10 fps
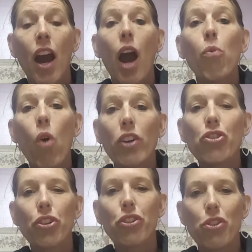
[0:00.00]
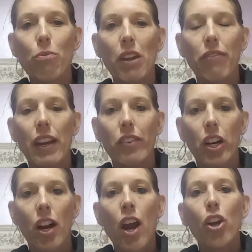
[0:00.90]
I want you to do me a
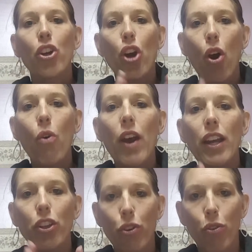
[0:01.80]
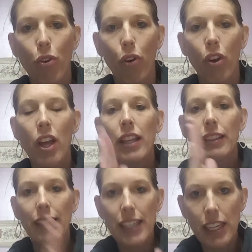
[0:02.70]
favor. Go and Google
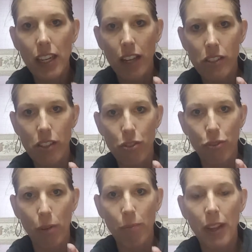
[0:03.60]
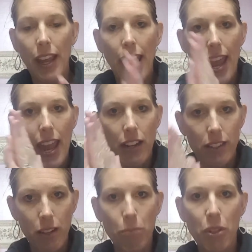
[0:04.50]
leaky gut syndrome and a
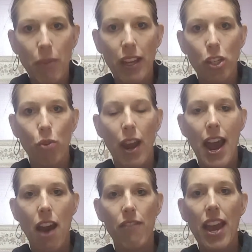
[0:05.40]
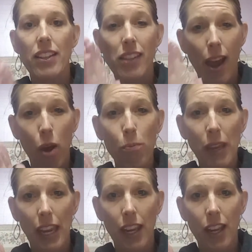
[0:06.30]
symptom that you have and tell
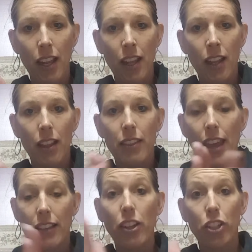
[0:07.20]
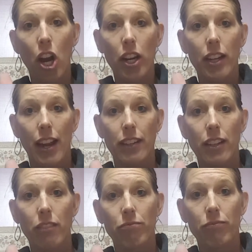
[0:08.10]
me that they're not
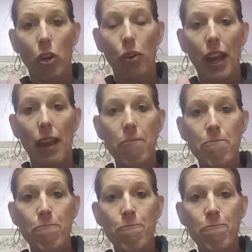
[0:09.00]
connected, okay?